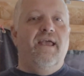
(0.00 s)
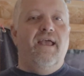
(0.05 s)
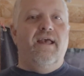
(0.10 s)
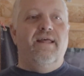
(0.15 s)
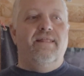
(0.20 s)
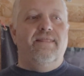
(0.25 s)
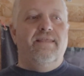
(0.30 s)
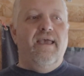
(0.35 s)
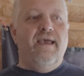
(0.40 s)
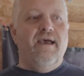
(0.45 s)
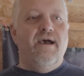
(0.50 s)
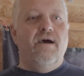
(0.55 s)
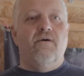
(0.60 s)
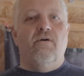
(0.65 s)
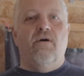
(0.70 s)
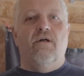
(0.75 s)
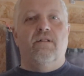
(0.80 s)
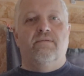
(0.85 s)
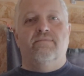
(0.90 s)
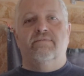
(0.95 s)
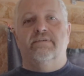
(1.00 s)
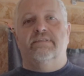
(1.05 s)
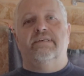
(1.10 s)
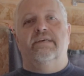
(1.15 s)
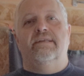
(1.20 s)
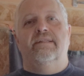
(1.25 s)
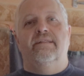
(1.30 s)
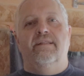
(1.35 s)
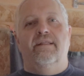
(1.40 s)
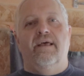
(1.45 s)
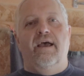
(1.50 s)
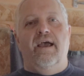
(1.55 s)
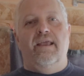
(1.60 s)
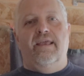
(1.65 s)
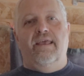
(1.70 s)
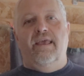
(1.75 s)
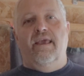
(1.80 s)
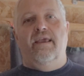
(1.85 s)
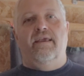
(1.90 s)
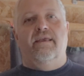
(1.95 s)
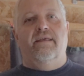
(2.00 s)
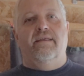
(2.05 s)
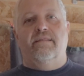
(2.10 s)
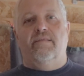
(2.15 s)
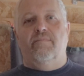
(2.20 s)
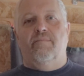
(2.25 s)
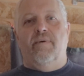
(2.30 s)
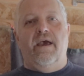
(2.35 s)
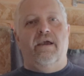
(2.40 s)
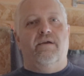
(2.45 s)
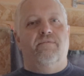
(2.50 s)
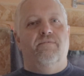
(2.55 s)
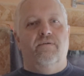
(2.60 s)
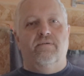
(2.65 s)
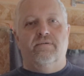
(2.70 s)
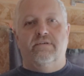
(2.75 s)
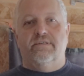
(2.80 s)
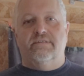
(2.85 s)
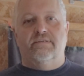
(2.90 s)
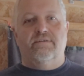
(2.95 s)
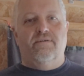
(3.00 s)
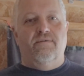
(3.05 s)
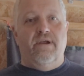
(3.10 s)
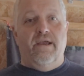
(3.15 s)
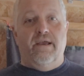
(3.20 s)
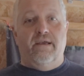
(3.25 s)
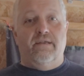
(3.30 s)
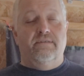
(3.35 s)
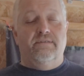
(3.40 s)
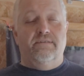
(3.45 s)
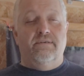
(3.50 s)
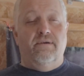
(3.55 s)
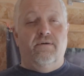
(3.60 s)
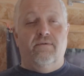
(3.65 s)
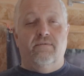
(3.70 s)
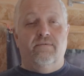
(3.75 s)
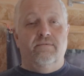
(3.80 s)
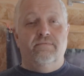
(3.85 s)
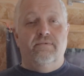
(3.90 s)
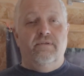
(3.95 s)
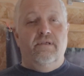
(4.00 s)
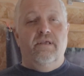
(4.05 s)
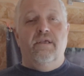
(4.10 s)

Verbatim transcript: and now all of a sudden I can't get the back focus correct. So